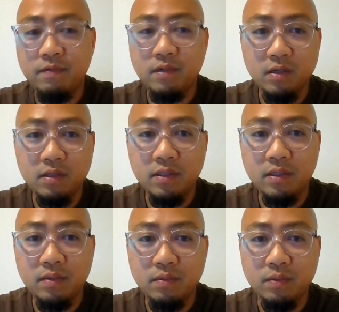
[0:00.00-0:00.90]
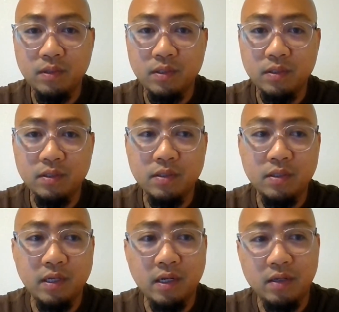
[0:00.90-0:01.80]
content was
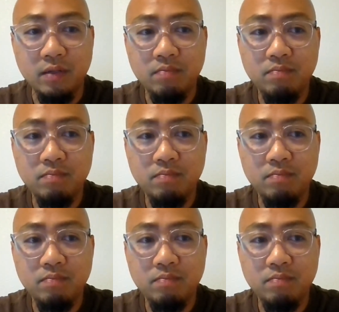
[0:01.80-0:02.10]
that I